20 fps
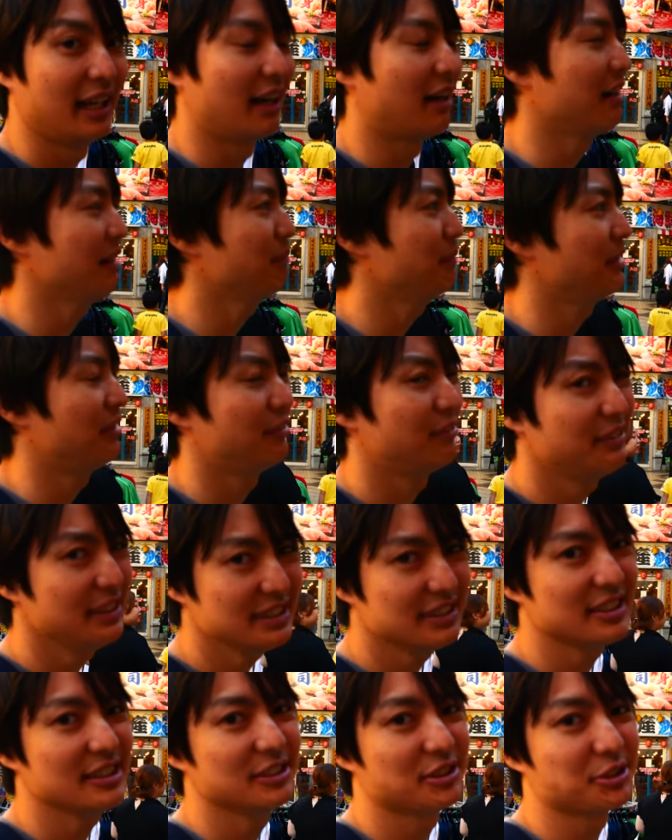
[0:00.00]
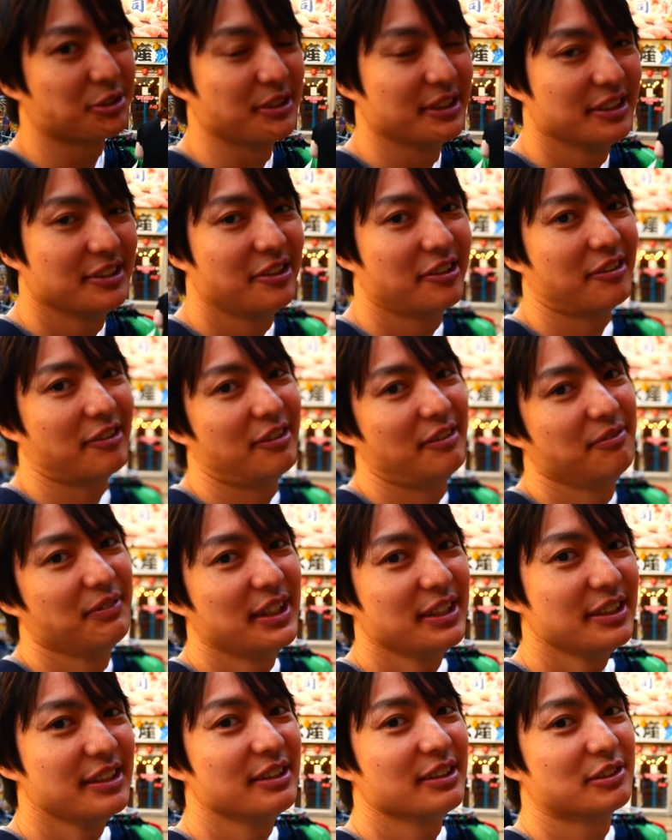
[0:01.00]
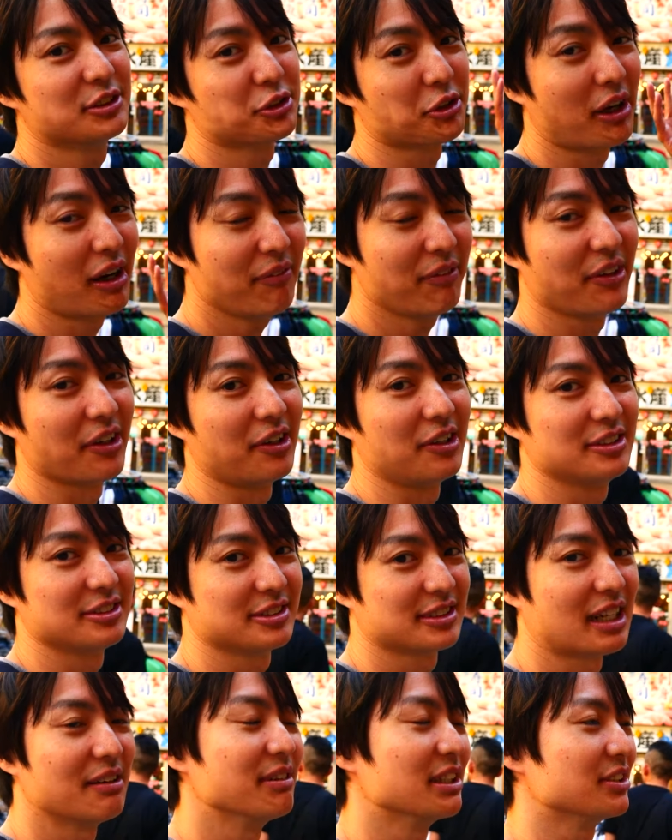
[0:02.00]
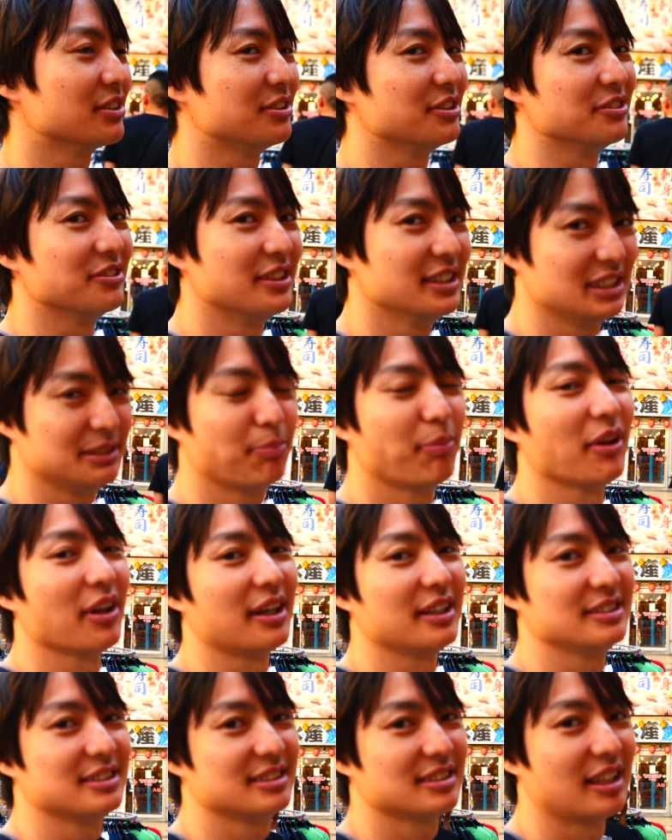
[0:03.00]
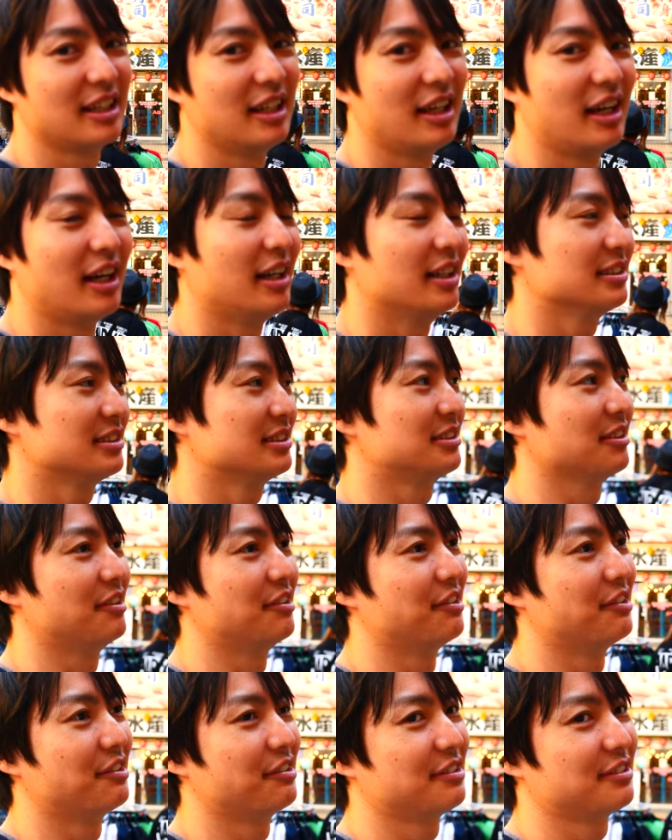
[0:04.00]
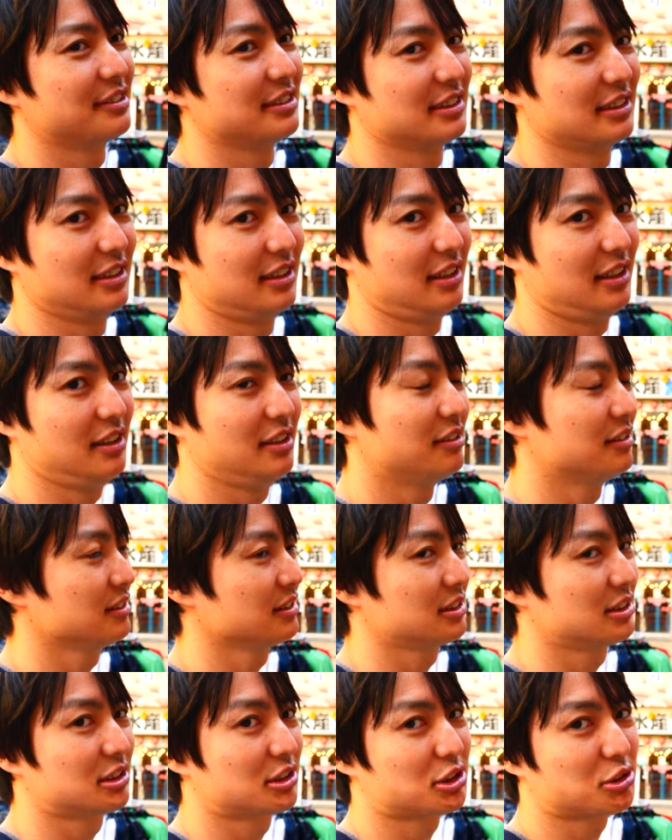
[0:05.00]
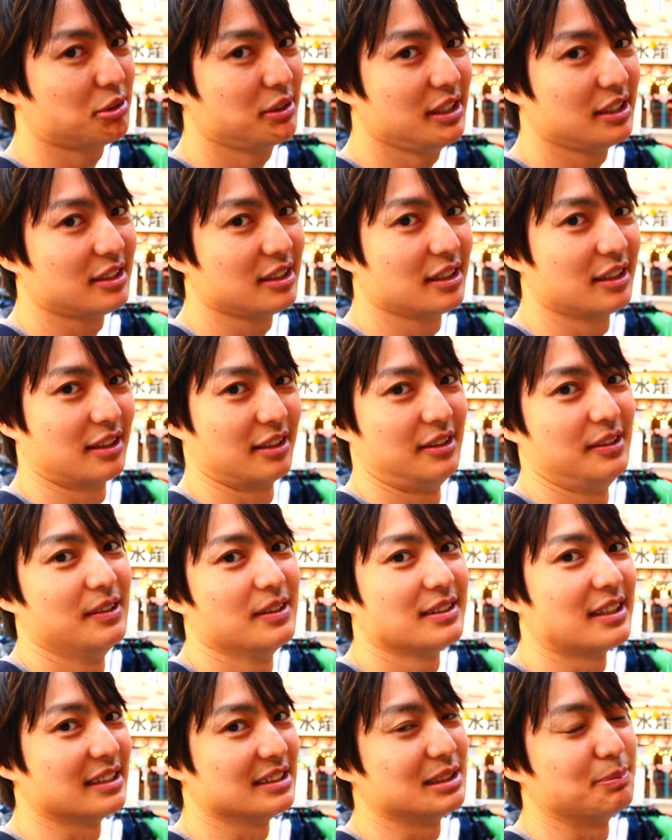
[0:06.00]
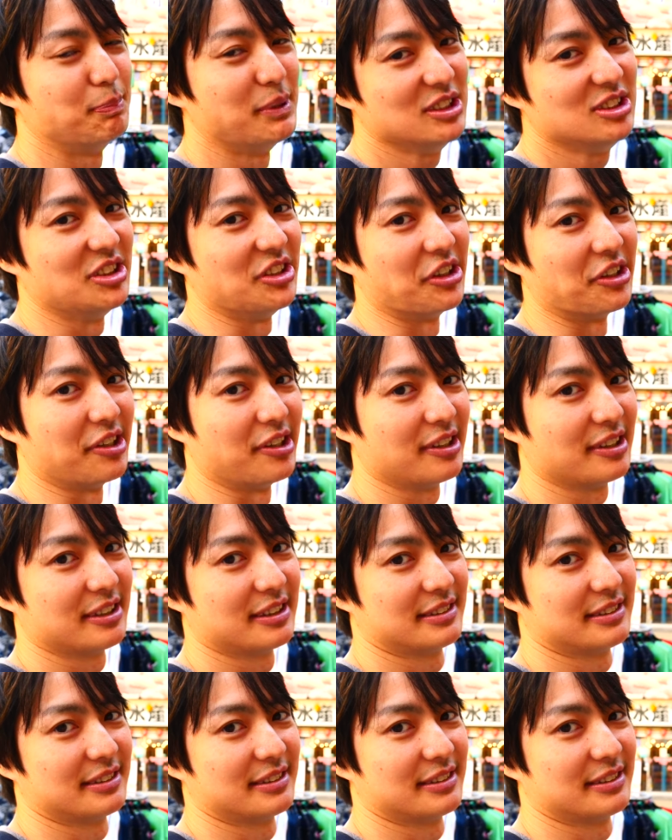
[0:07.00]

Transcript: However, recently there are many travelers coming to this place, so, you know, street gets busier.